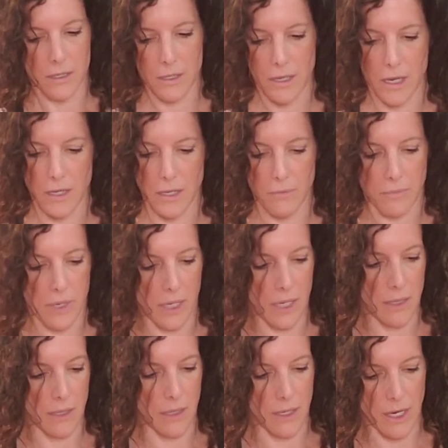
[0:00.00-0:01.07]
you end up
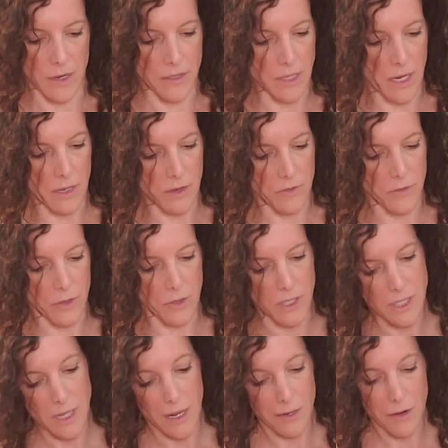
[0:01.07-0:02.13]
picking little hairs out of your food, and
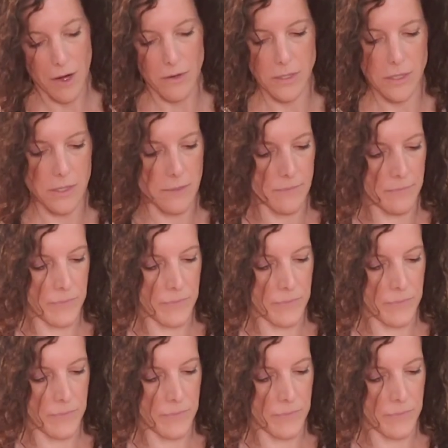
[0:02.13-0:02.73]
it's kind of gross.